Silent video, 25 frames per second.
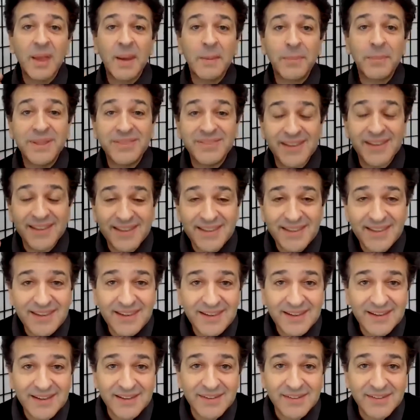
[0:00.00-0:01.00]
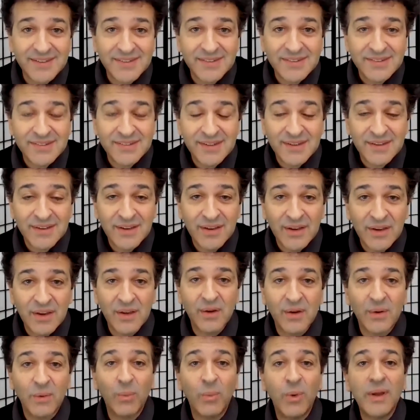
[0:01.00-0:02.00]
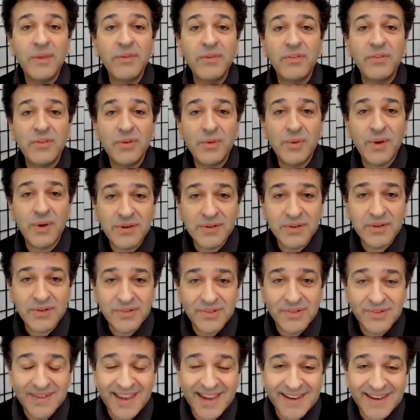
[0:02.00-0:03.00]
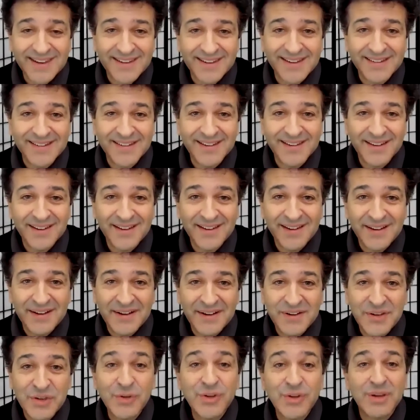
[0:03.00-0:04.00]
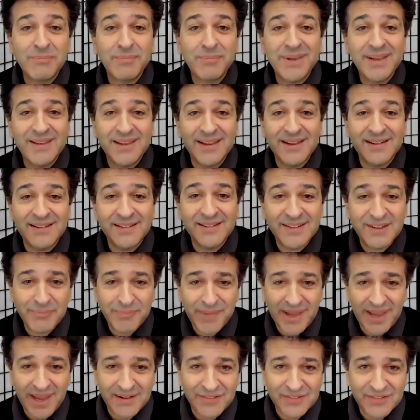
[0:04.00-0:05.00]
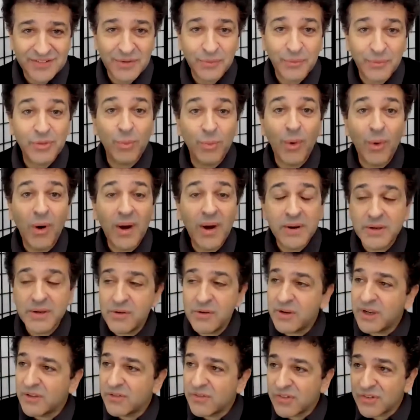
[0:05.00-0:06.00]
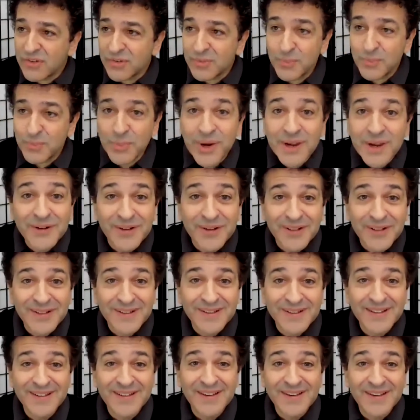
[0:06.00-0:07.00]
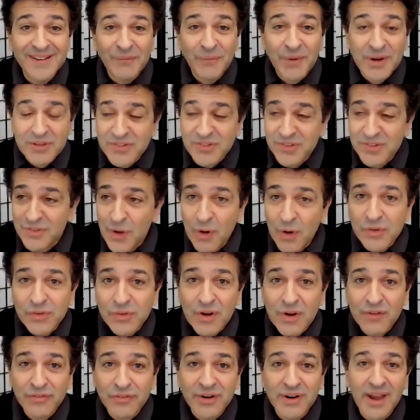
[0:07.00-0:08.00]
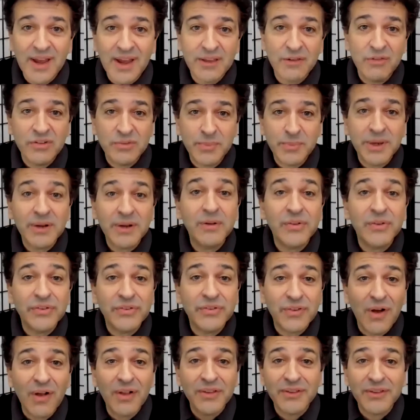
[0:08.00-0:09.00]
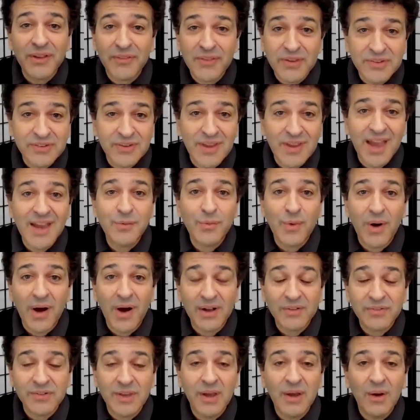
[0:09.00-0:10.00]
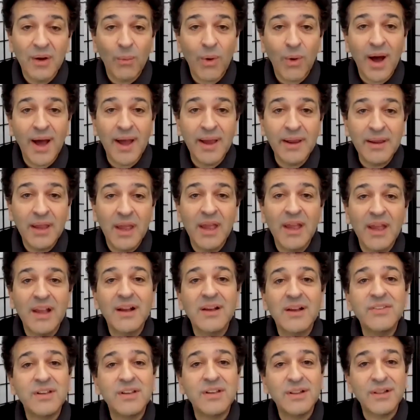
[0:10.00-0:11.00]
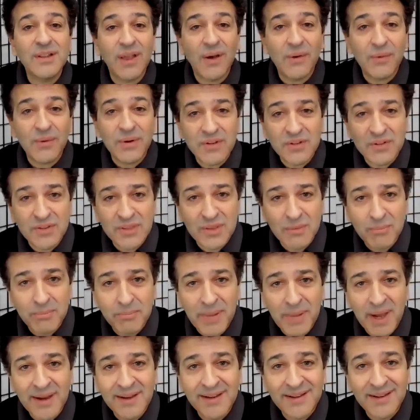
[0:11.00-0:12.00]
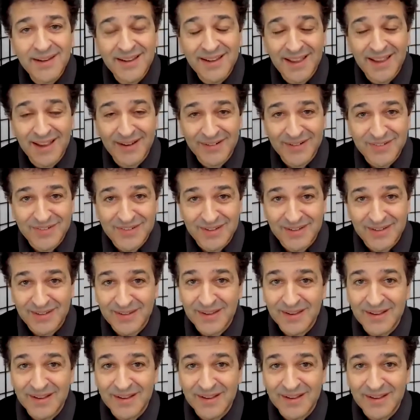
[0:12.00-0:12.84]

But the key is, once you understand it, you can begin to manage it. With water, you can sprinkle, when it snows overnight, you sprinkle salt on the sidewalks. Why? Because it lowers the binding energy.